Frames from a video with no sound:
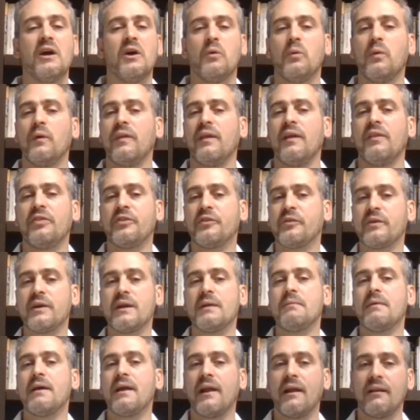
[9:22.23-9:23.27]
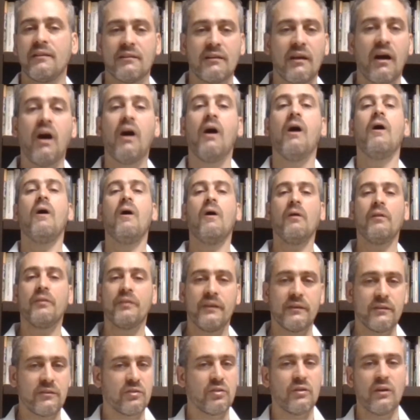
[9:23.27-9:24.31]
Within 3 minutes, all
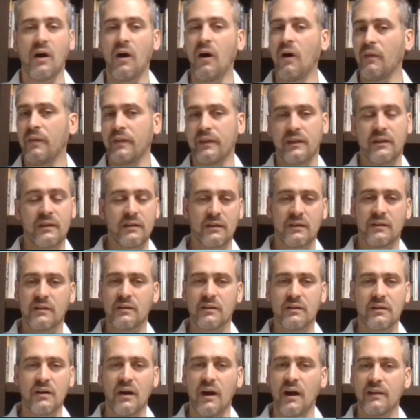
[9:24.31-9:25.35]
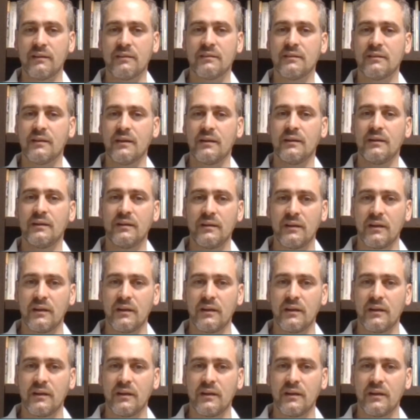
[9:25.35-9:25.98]
the constant,